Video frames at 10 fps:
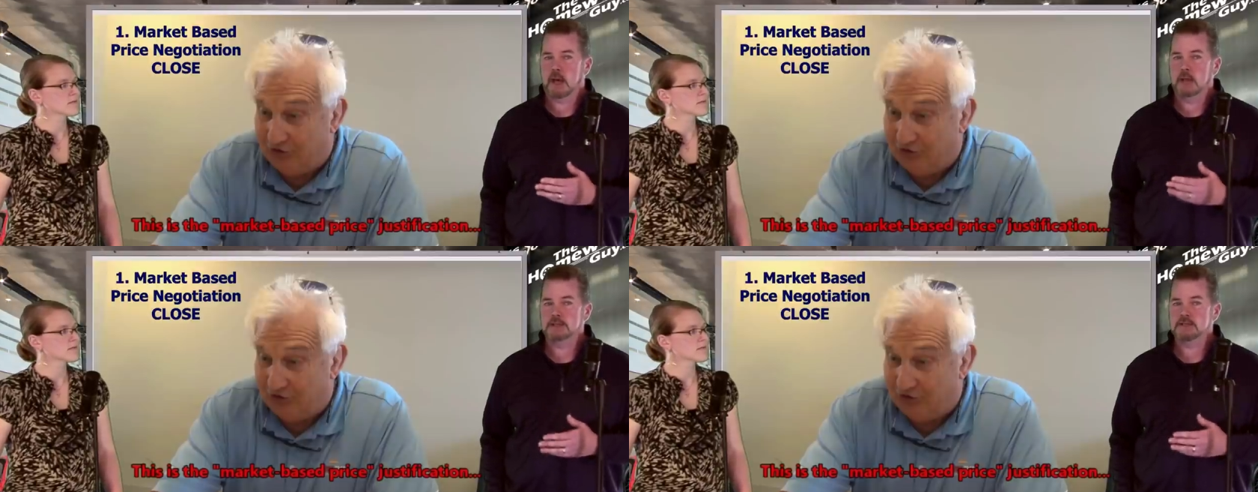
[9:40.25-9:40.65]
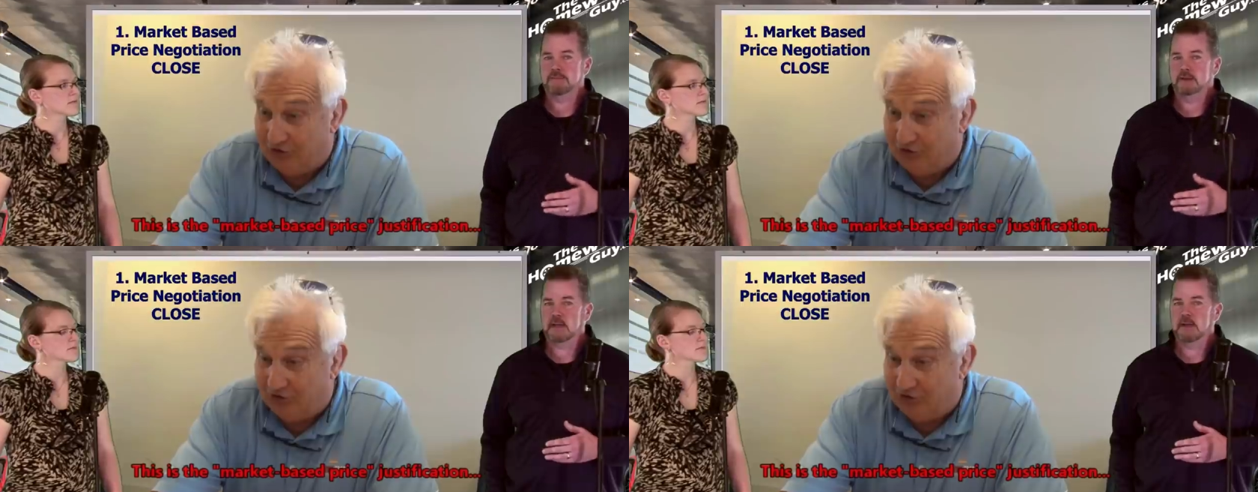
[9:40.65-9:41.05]
Speaker 1: bad and stuff
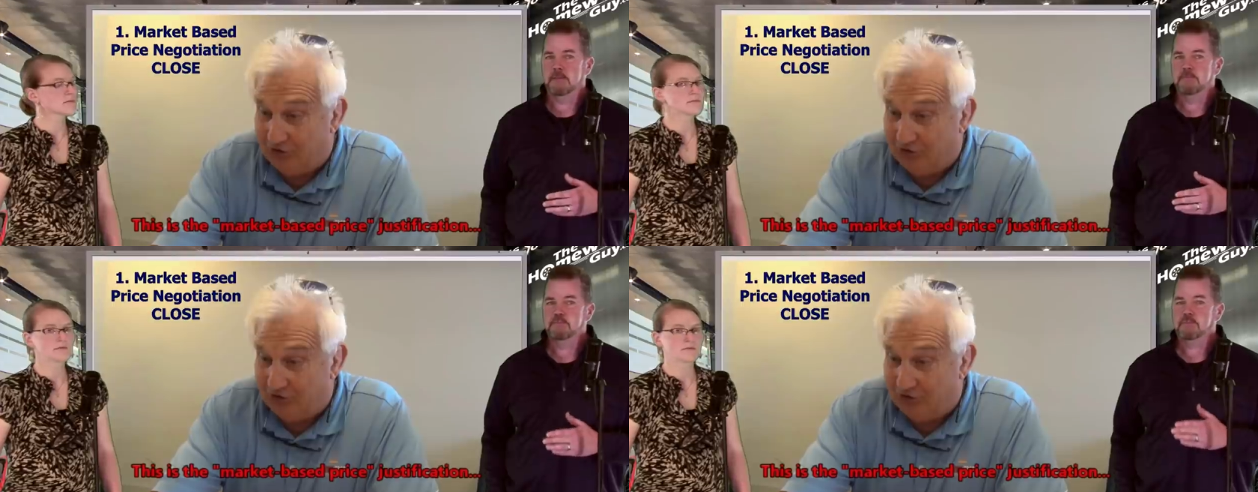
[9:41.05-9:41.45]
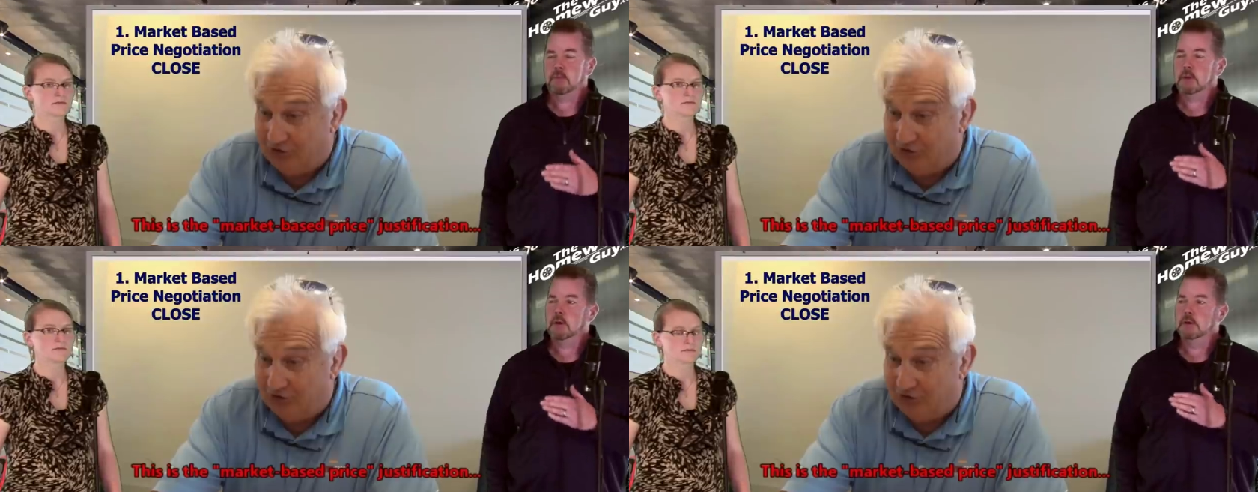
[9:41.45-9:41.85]
like that.
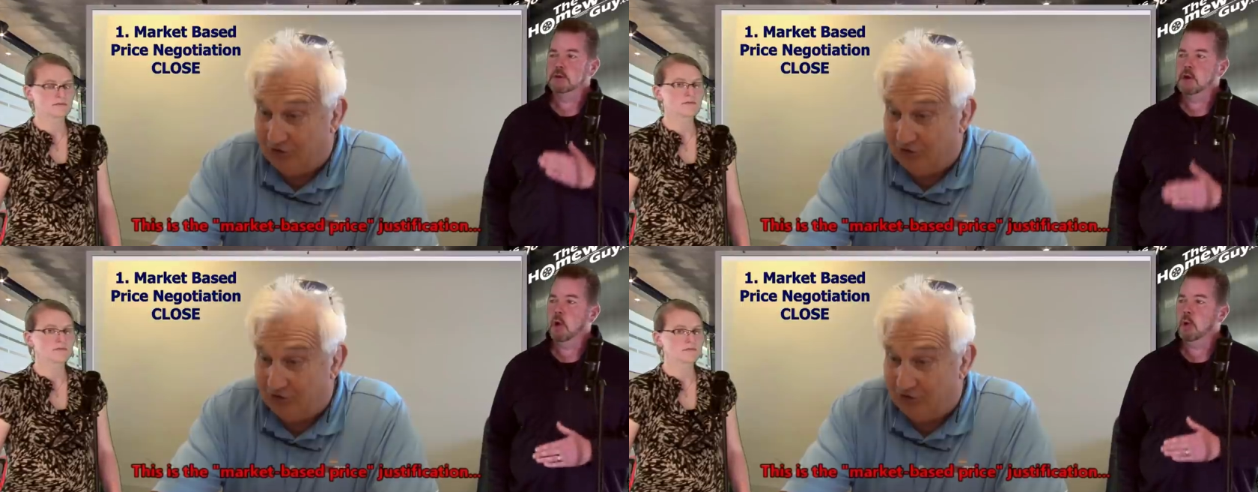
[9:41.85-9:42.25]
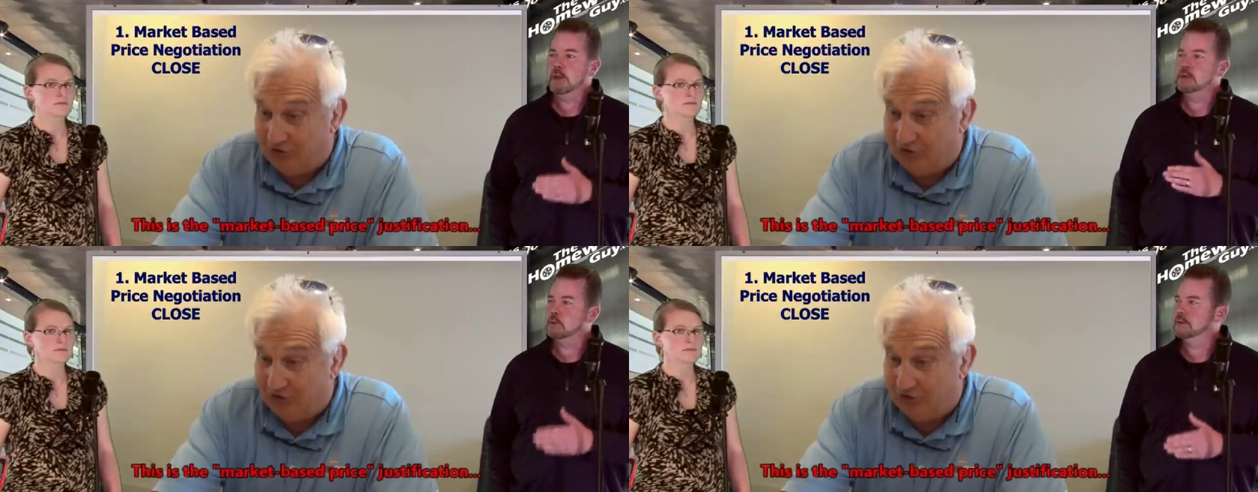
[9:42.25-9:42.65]
Go
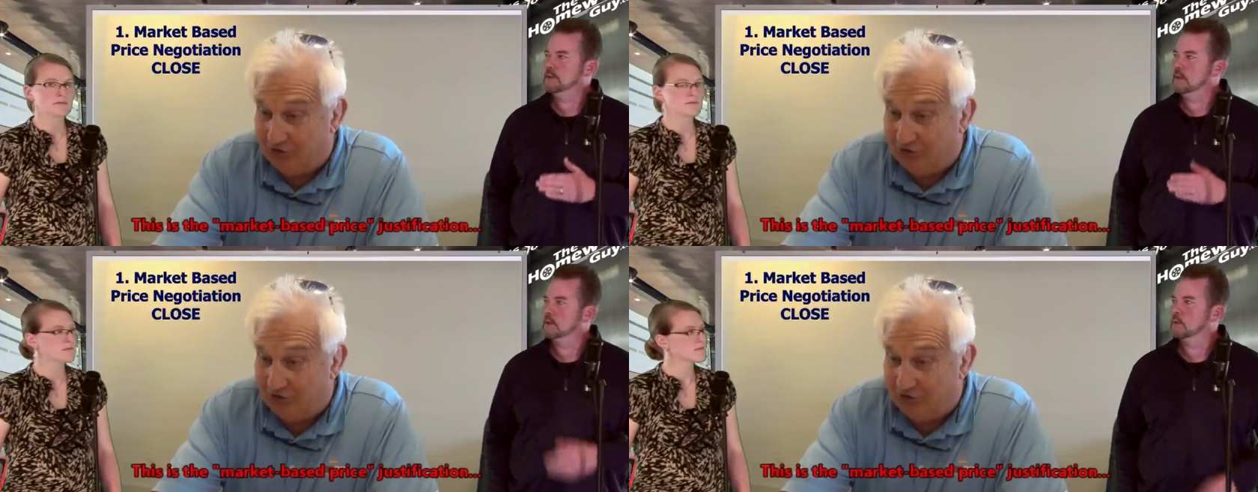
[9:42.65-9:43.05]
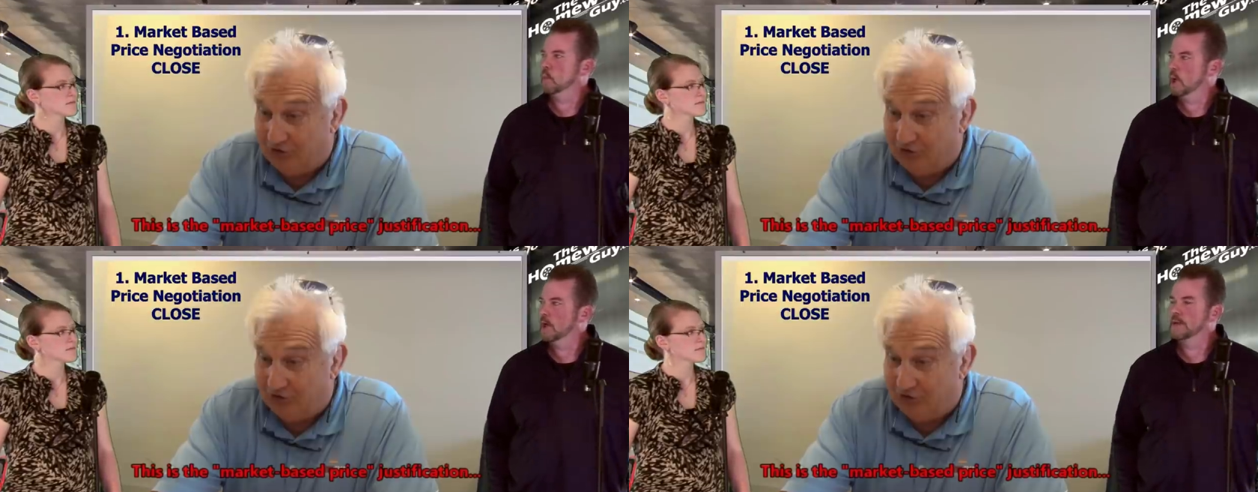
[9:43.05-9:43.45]
into a dealer
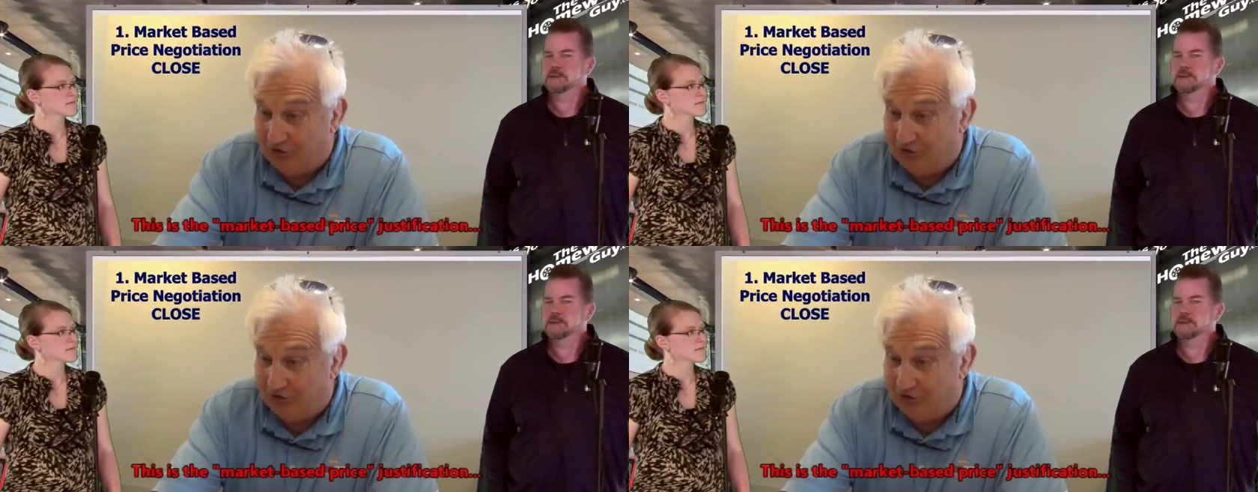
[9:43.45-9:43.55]
one